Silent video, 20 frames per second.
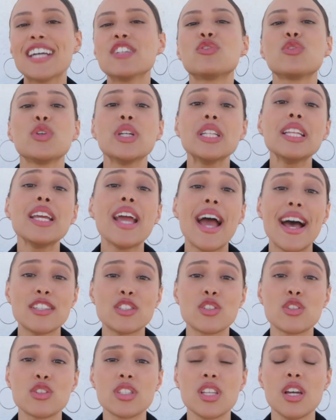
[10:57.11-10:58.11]
really
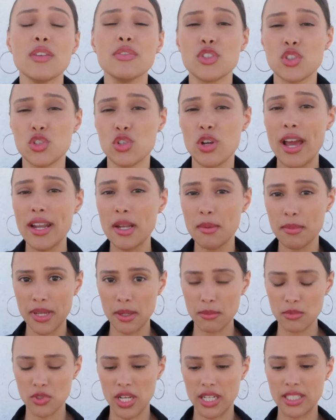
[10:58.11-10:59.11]
ask yourself and try to be
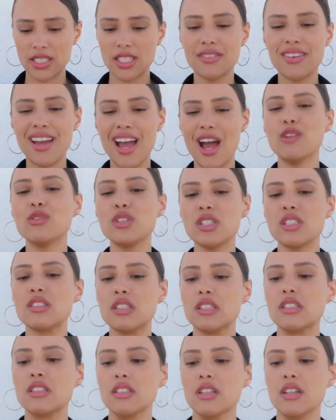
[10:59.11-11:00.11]
objective. How does
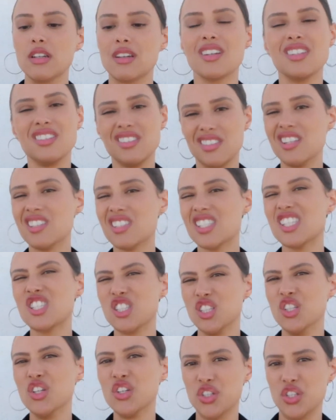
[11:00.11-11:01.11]
this look? Does this
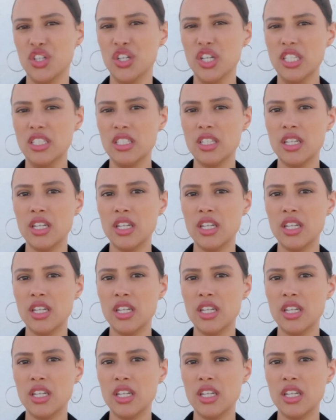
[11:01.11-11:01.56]
look good?